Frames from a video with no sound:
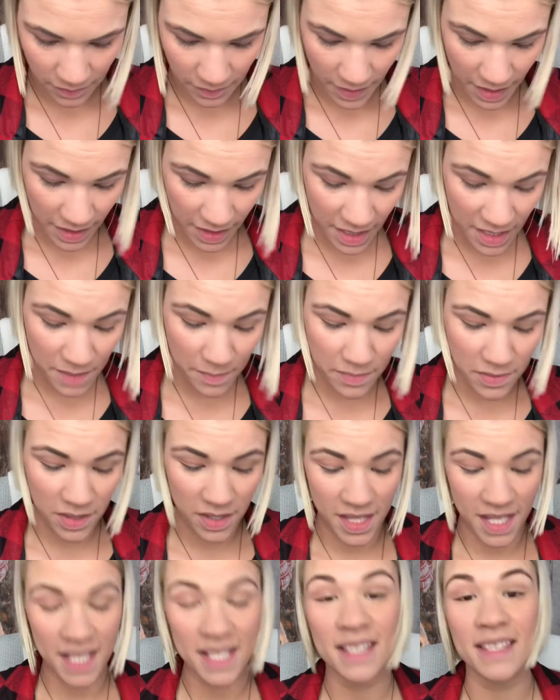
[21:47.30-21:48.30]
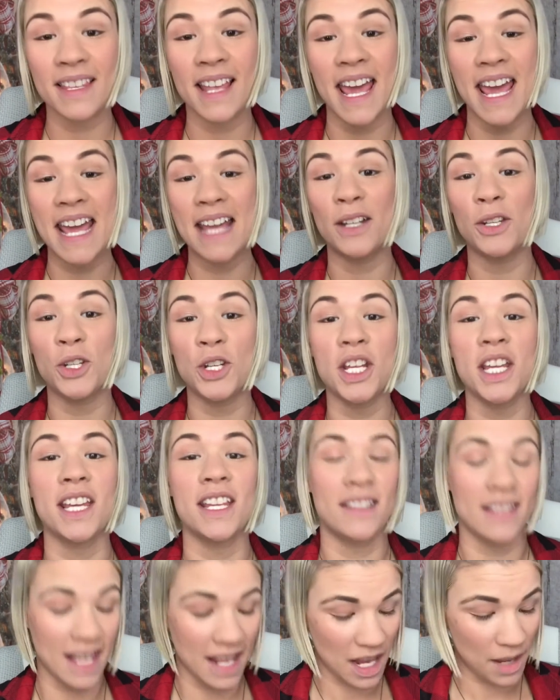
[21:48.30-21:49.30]
this HD
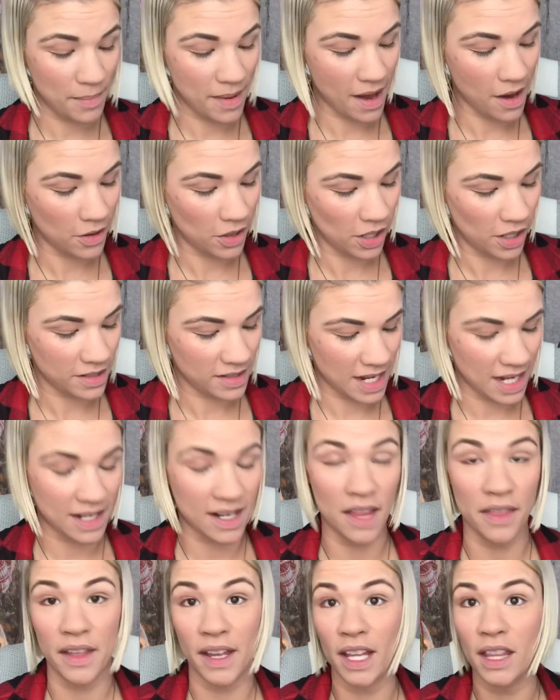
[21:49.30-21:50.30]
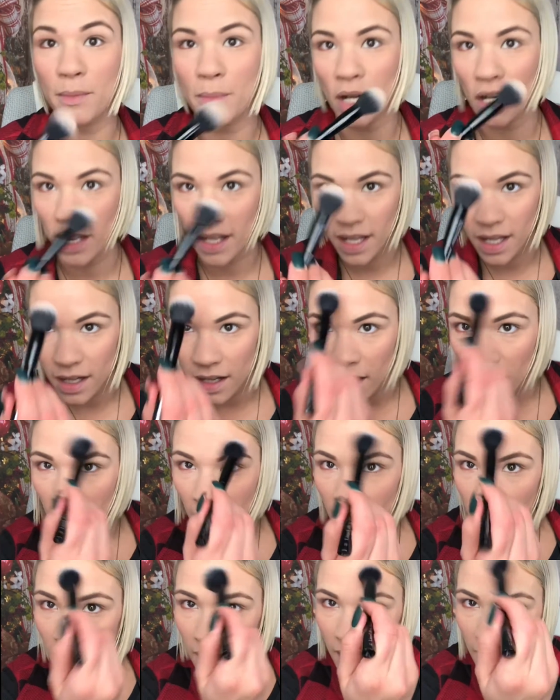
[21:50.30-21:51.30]
setting powder is like nothing on the market.
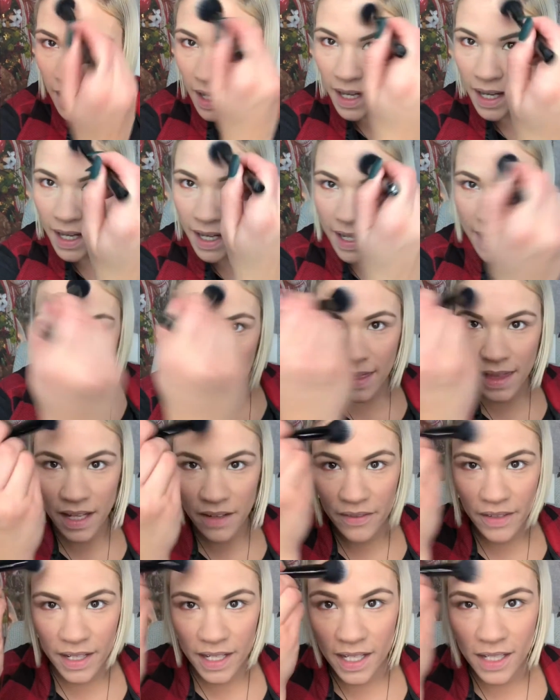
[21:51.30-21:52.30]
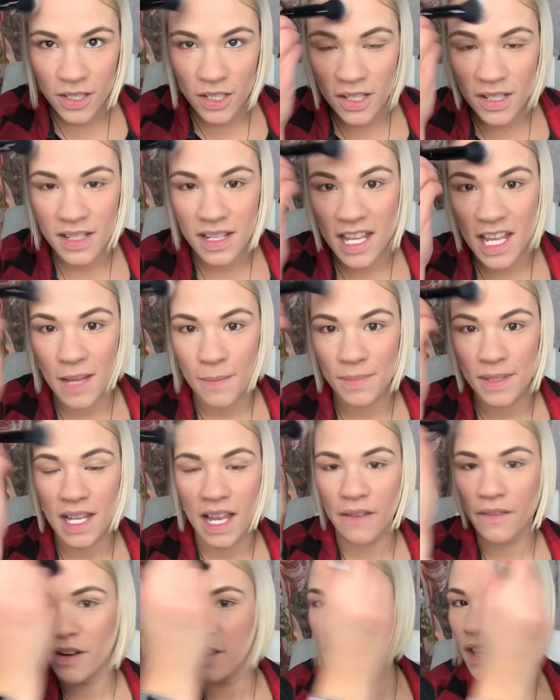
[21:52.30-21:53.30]
I love it. It just keeps
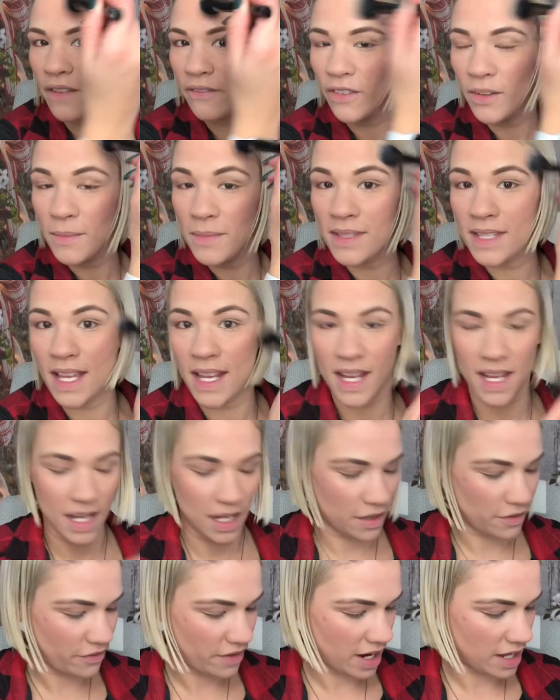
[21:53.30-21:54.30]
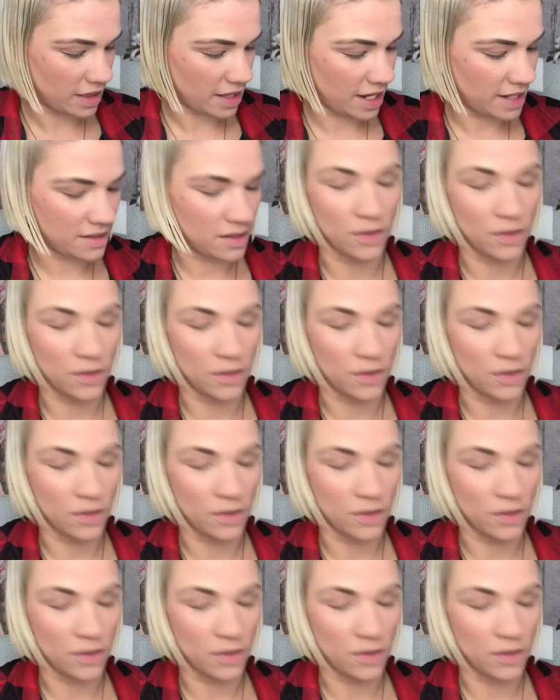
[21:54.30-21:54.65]
everything from setting into fine lines and